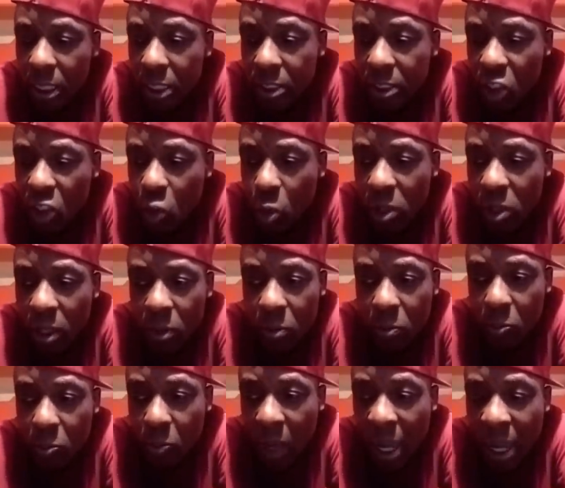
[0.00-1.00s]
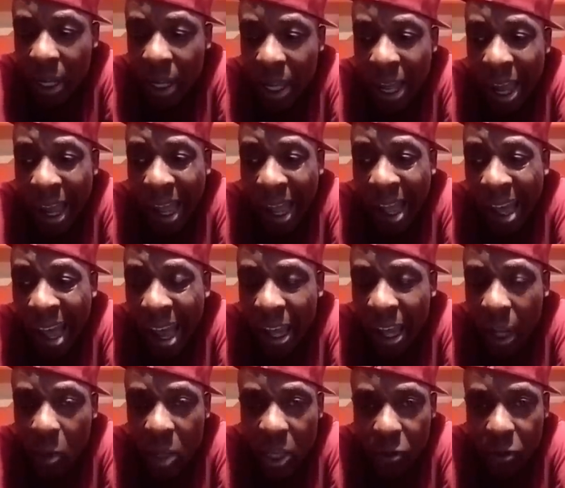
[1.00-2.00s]
it'll show you all all, all
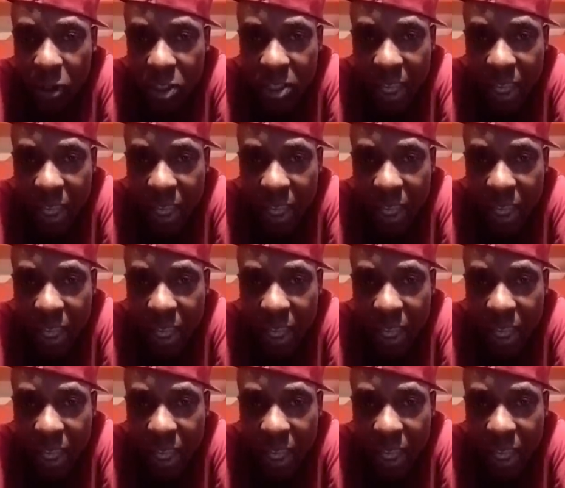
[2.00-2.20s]
the way for